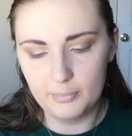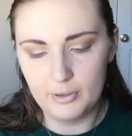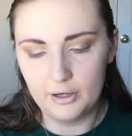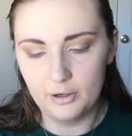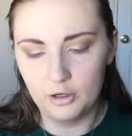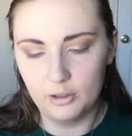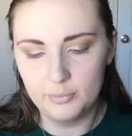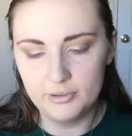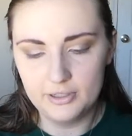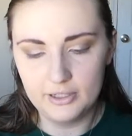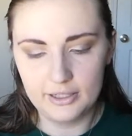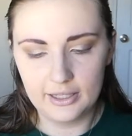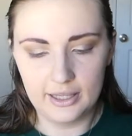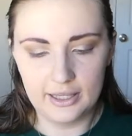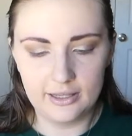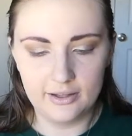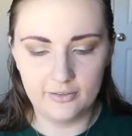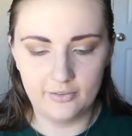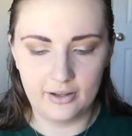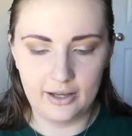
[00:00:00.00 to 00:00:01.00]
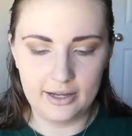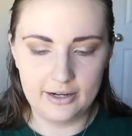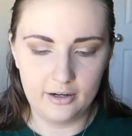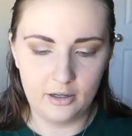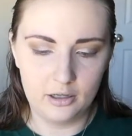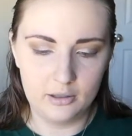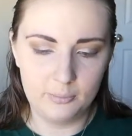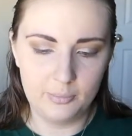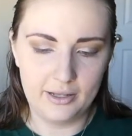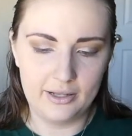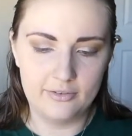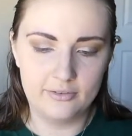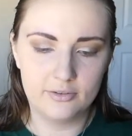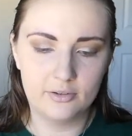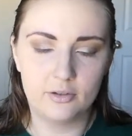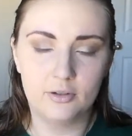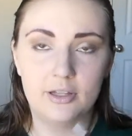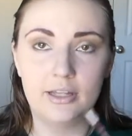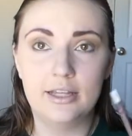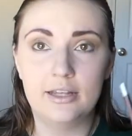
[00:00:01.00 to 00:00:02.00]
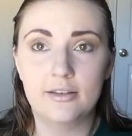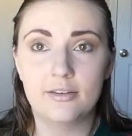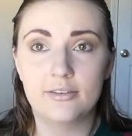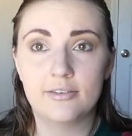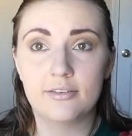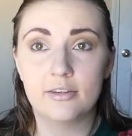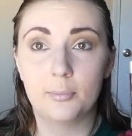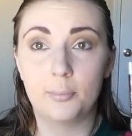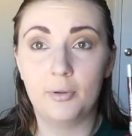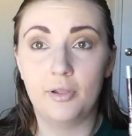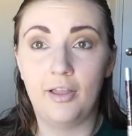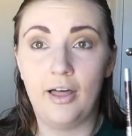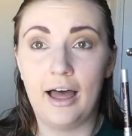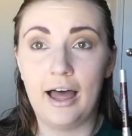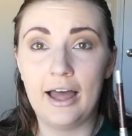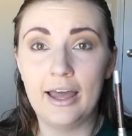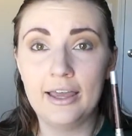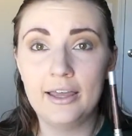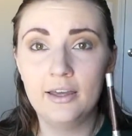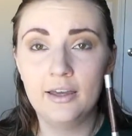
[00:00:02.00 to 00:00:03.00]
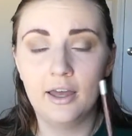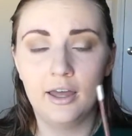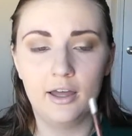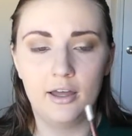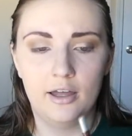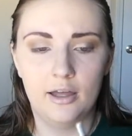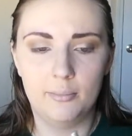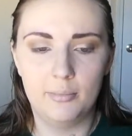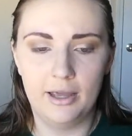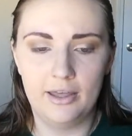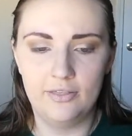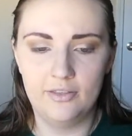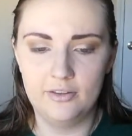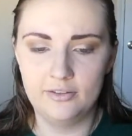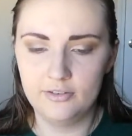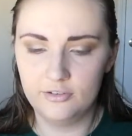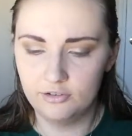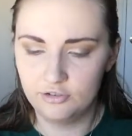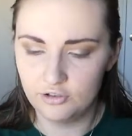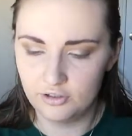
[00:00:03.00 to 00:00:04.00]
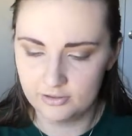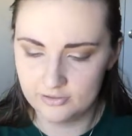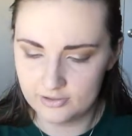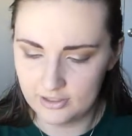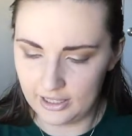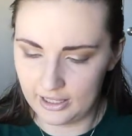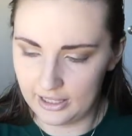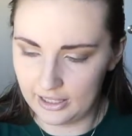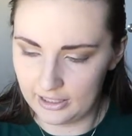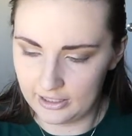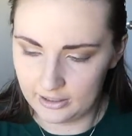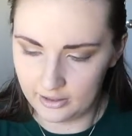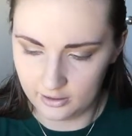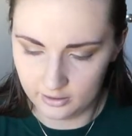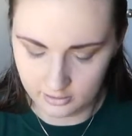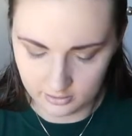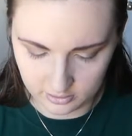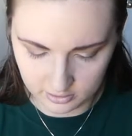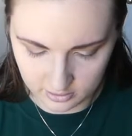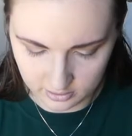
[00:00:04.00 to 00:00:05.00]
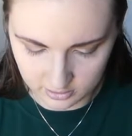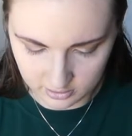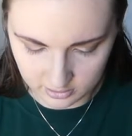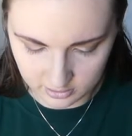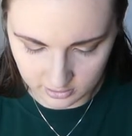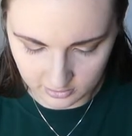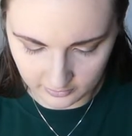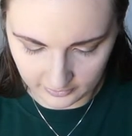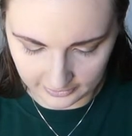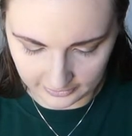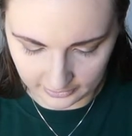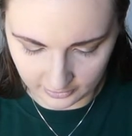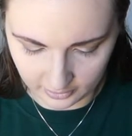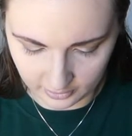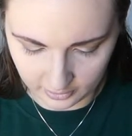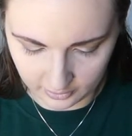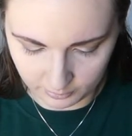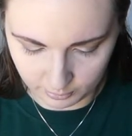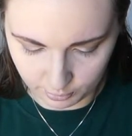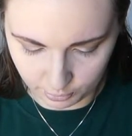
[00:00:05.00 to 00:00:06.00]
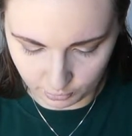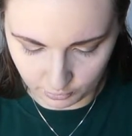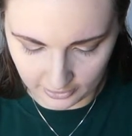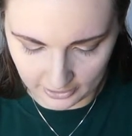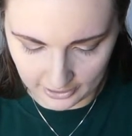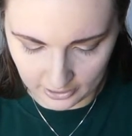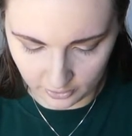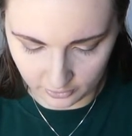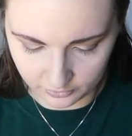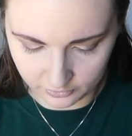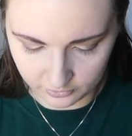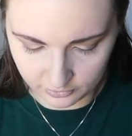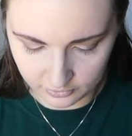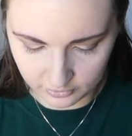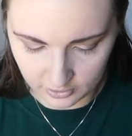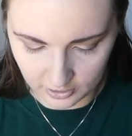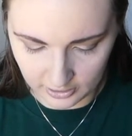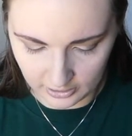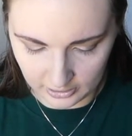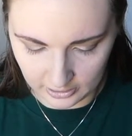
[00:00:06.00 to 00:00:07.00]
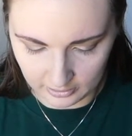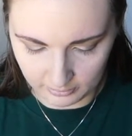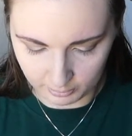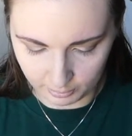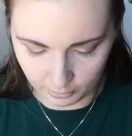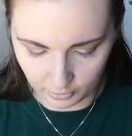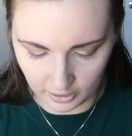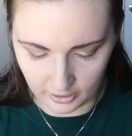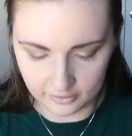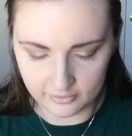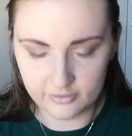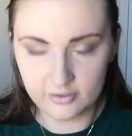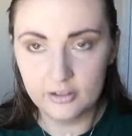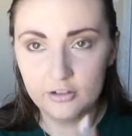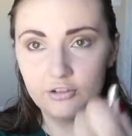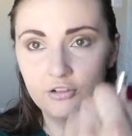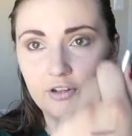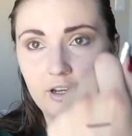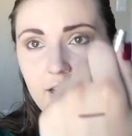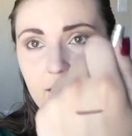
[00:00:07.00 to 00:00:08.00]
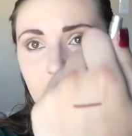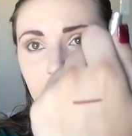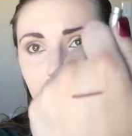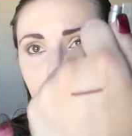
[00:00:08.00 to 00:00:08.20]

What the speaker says: my Urban Decay Glide On pencil in Supply, and this is just a like a brown bronzy shade.